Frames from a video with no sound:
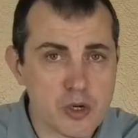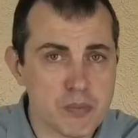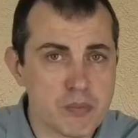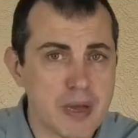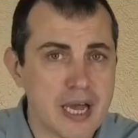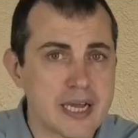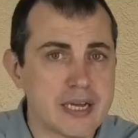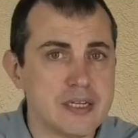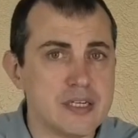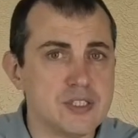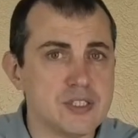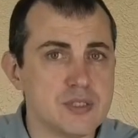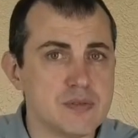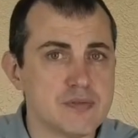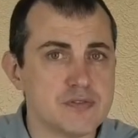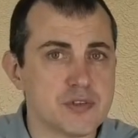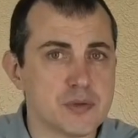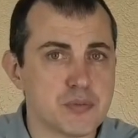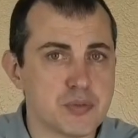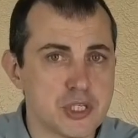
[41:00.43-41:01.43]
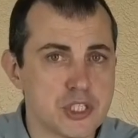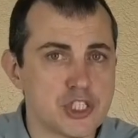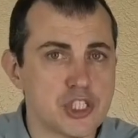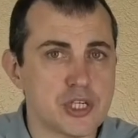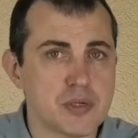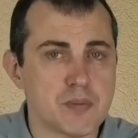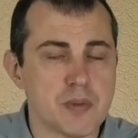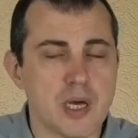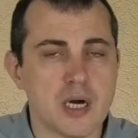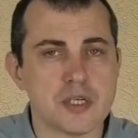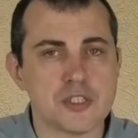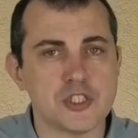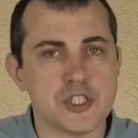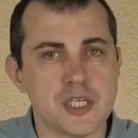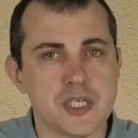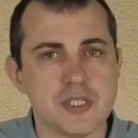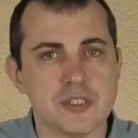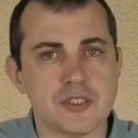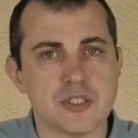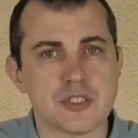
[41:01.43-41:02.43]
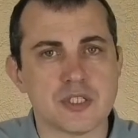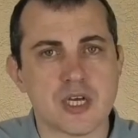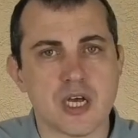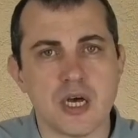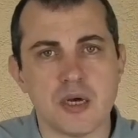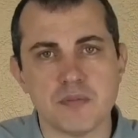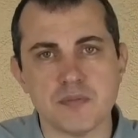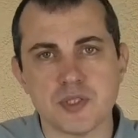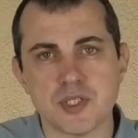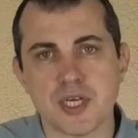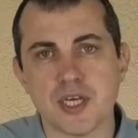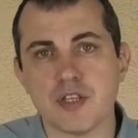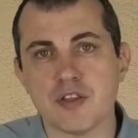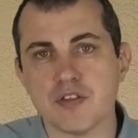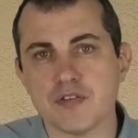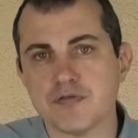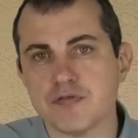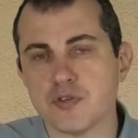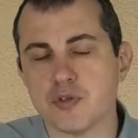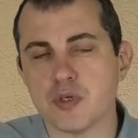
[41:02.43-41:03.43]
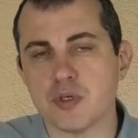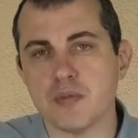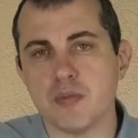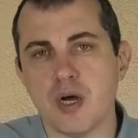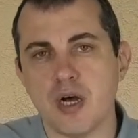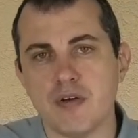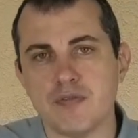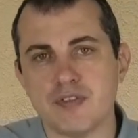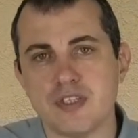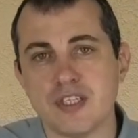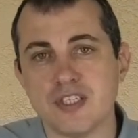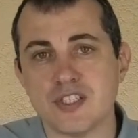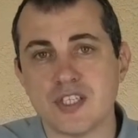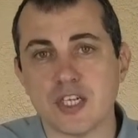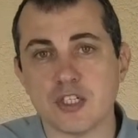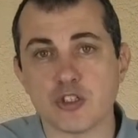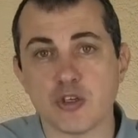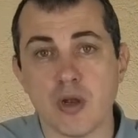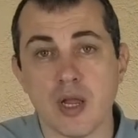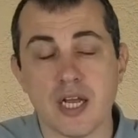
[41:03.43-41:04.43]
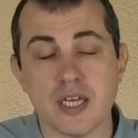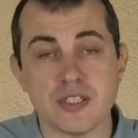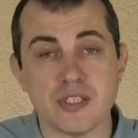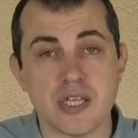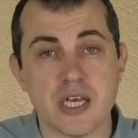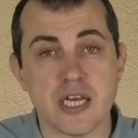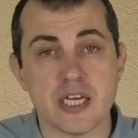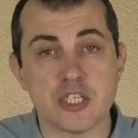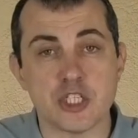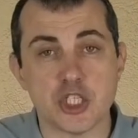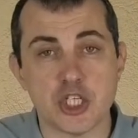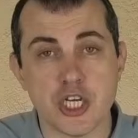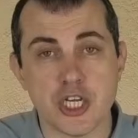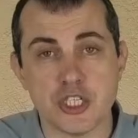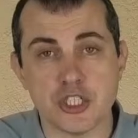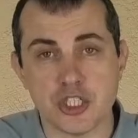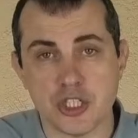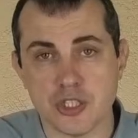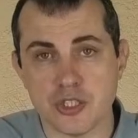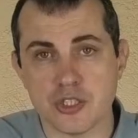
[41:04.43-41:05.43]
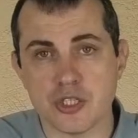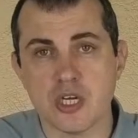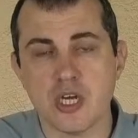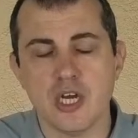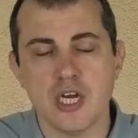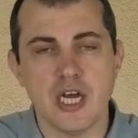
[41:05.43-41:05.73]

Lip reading: mechanism for bridging blockchains comes in the form of decentralized exchanges,